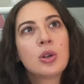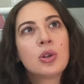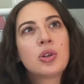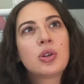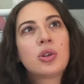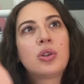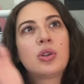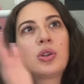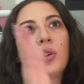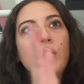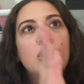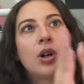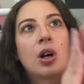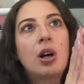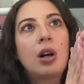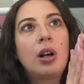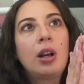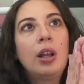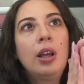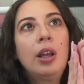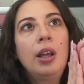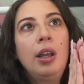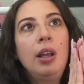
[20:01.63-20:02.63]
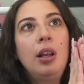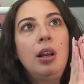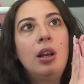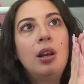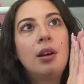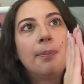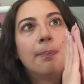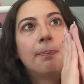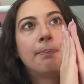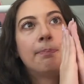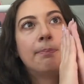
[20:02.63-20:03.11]
started
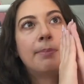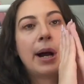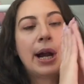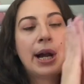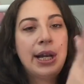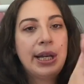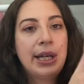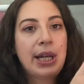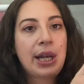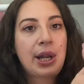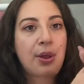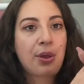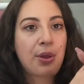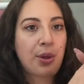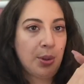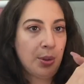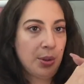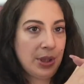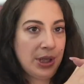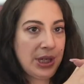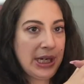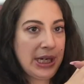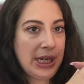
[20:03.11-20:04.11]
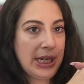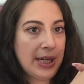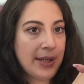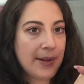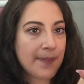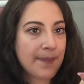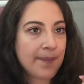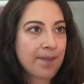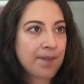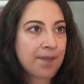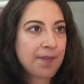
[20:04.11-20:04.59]
binding
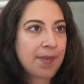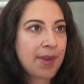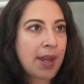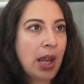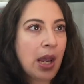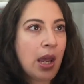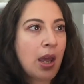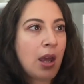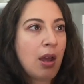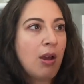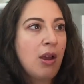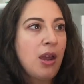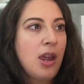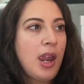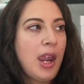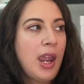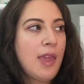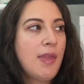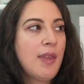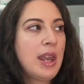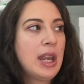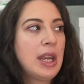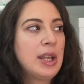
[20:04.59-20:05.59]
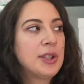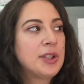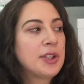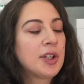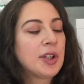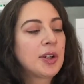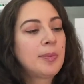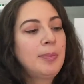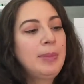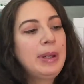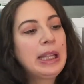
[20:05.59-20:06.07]
13, and then it
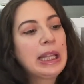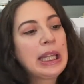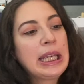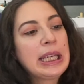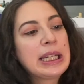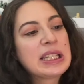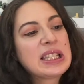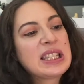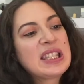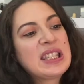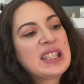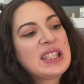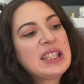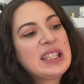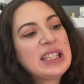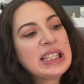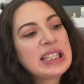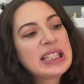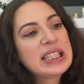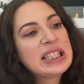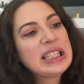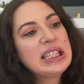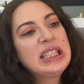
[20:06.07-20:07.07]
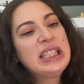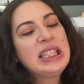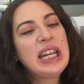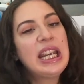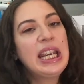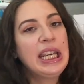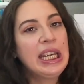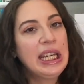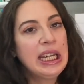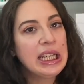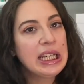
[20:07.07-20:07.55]
took me like 6
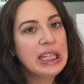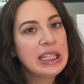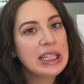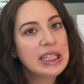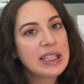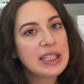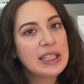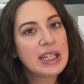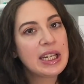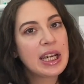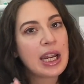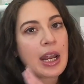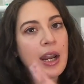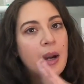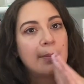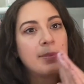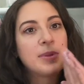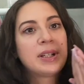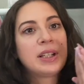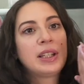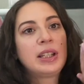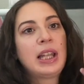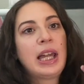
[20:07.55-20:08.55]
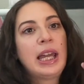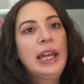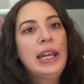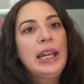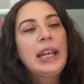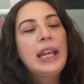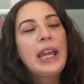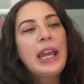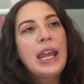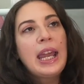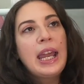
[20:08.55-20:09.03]
days to get up to
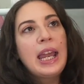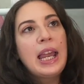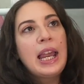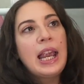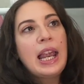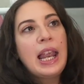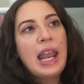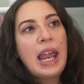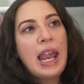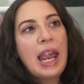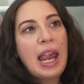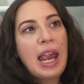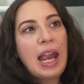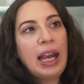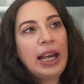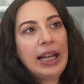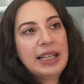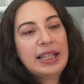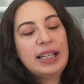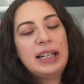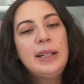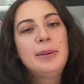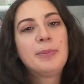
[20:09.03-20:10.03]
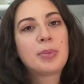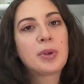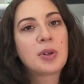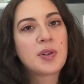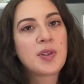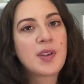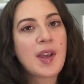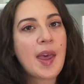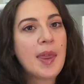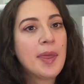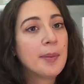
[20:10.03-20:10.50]
like
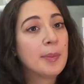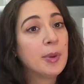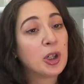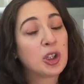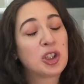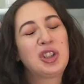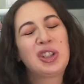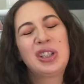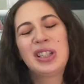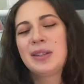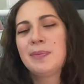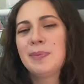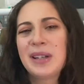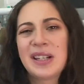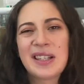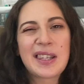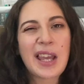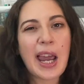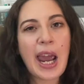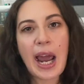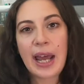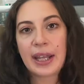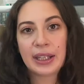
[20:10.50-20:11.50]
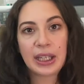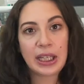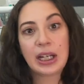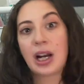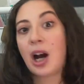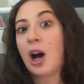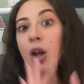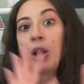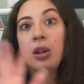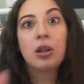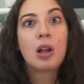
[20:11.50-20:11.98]
18% in the book, just because I had
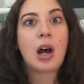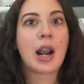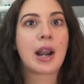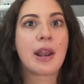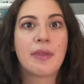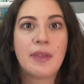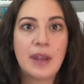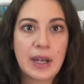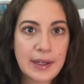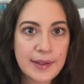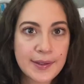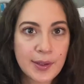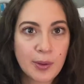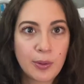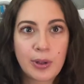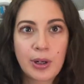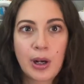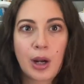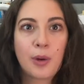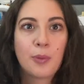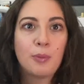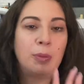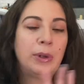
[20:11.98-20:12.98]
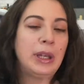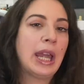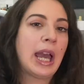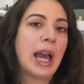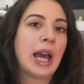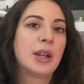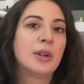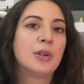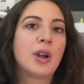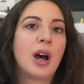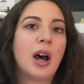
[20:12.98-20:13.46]
like a lot of things going on. We
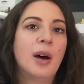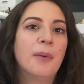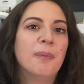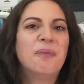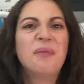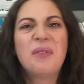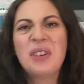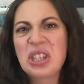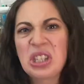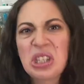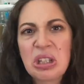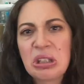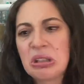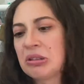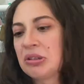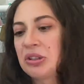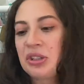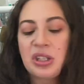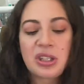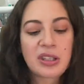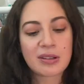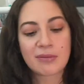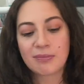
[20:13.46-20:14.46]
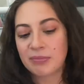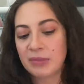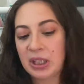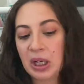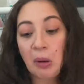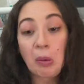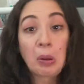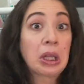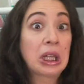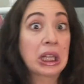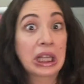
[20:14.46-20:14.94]
had visitors, just,
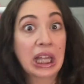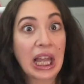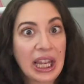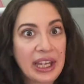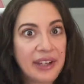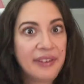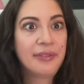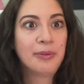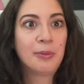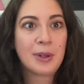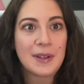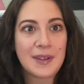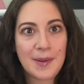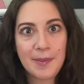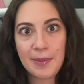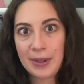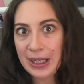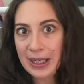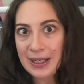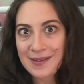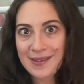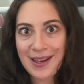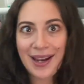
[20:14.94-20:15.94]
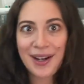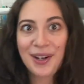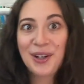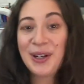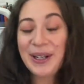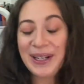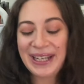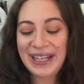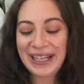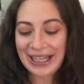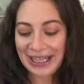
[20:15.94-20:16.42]
life wasn't because I
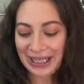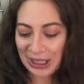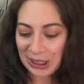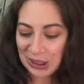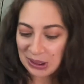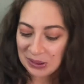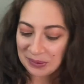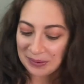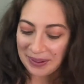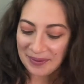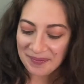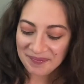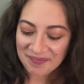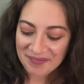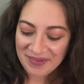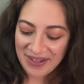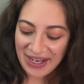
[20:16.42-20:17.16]
couldn't get into it.